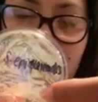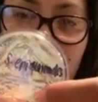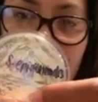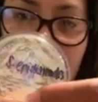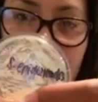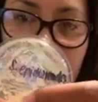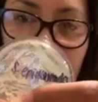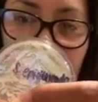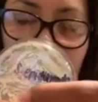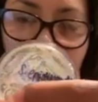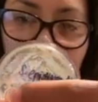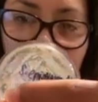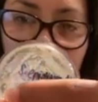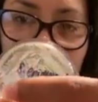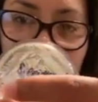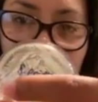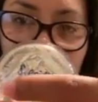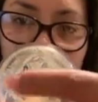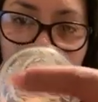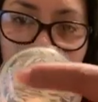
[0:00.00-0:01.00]
the
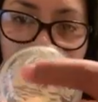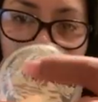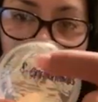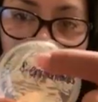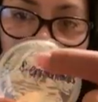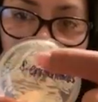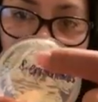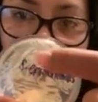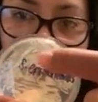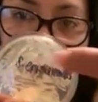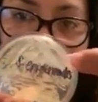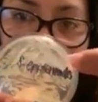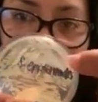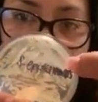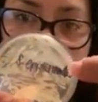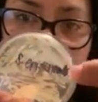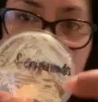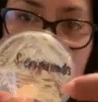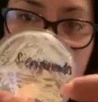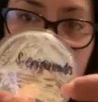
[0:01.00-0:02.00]
cultures from
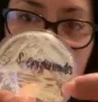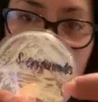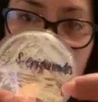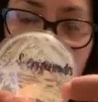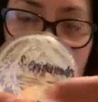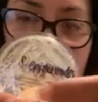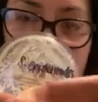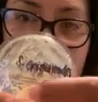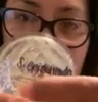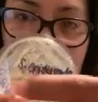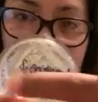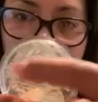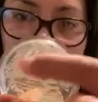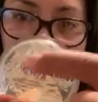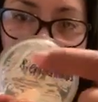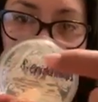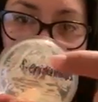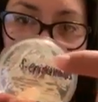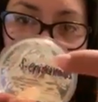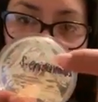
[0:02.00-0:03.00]
each quadrant,
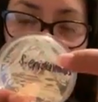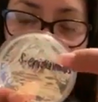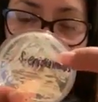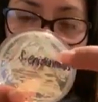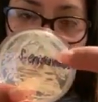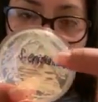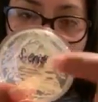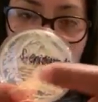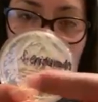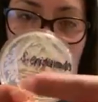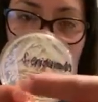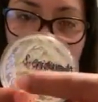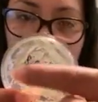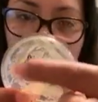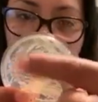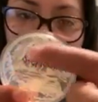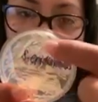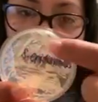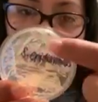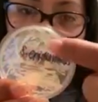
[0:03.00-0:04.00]

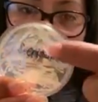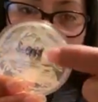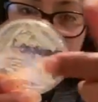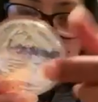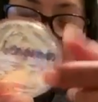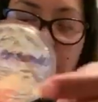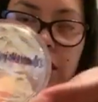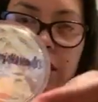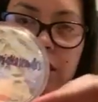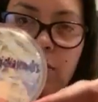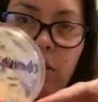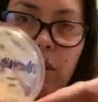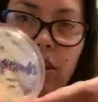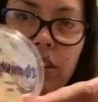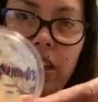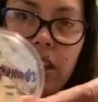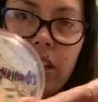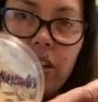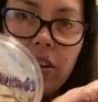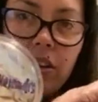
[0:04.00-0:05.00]
and if that's why
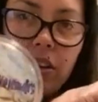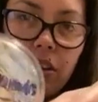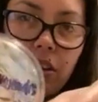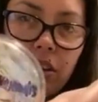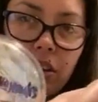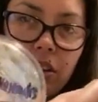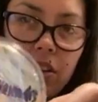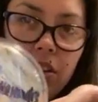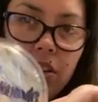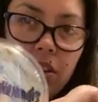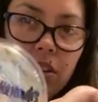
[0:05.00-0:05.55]
that occurred,